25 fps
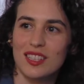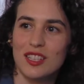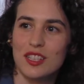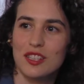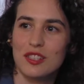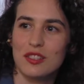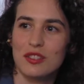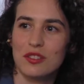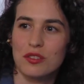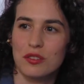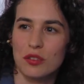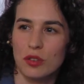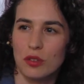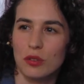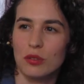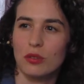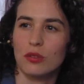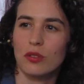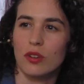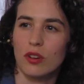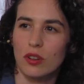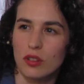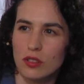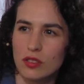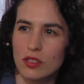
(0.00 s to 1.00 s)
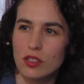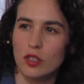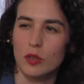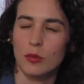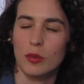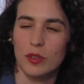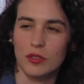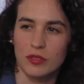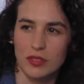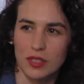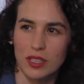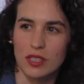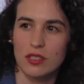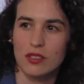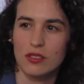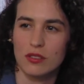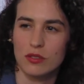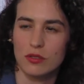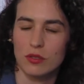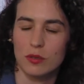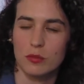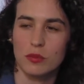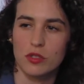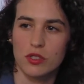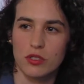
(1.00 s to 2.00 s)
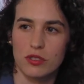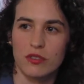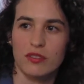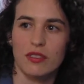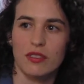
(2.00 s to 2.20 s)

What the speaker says: So also about this, to observe